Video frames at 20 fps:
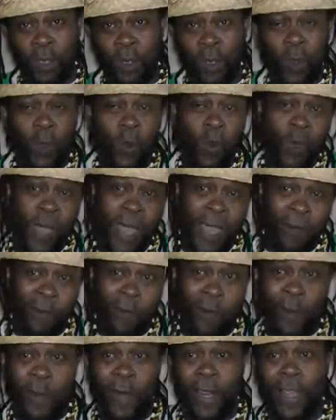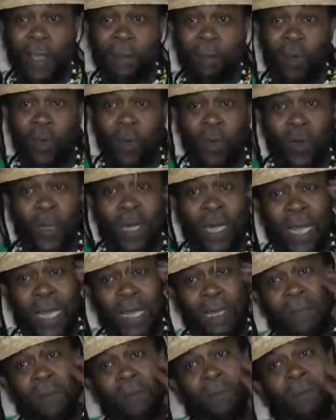So why worry about
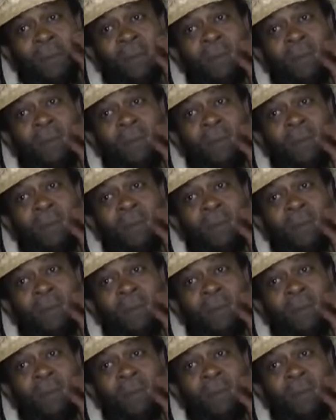that?